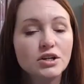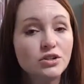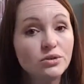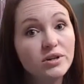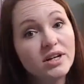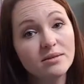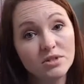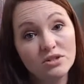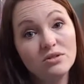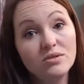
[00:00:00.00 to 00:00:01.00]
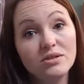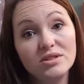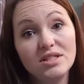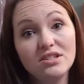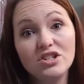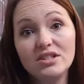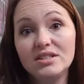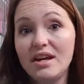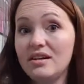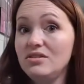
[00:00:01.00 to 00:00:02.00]
you get up to do those
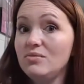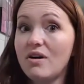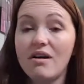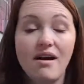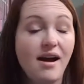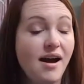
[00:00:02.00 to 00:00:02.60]
dishes and you are